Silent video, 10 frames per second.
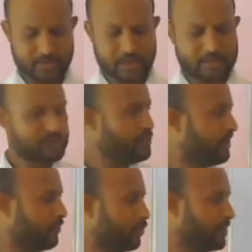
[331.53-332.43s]
As you
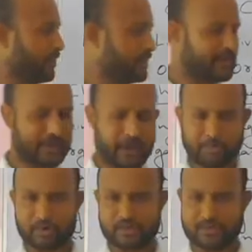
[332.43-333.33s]
have already learned
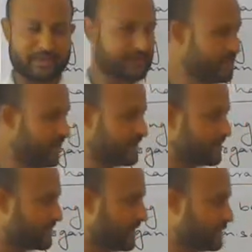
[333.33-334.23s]
about the cells, let's
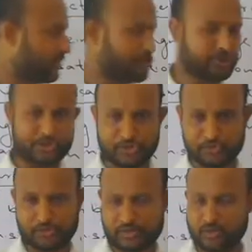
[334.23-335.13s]
discuss about the
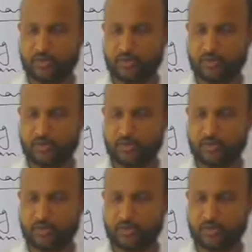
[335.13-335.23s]
tissues.